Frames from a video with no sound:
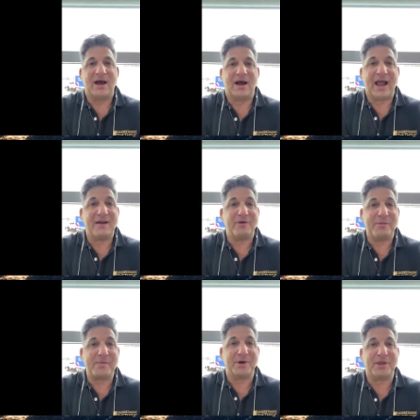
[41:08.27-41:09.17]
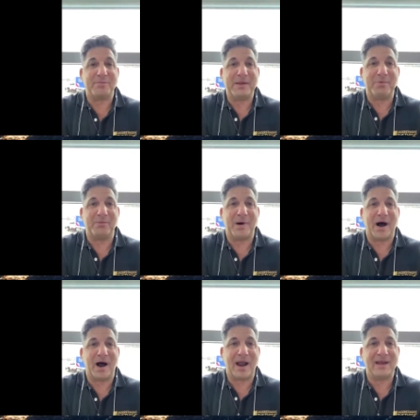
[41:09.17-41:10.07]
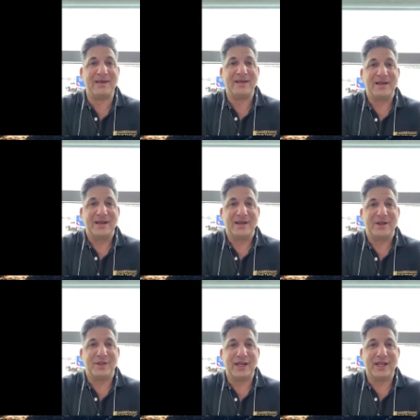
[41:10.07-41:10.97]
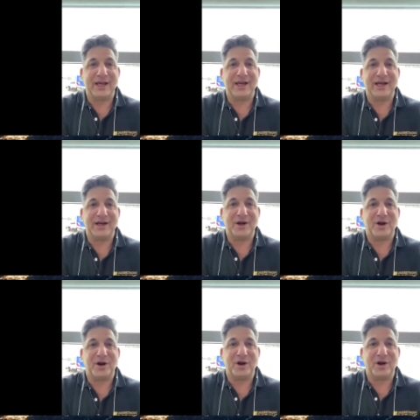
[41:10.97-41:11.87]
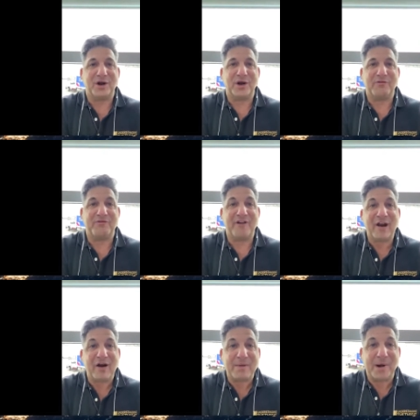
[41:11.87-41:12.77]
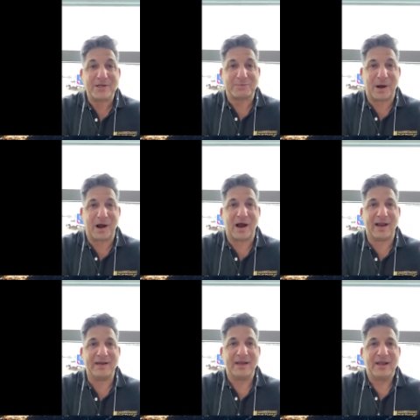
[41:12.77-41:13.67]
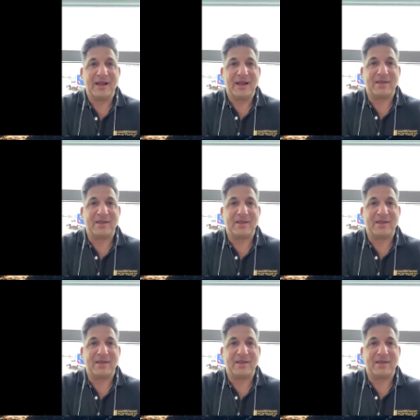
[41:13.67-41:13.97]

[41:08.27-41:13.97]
And remember, the people behind the, very much behind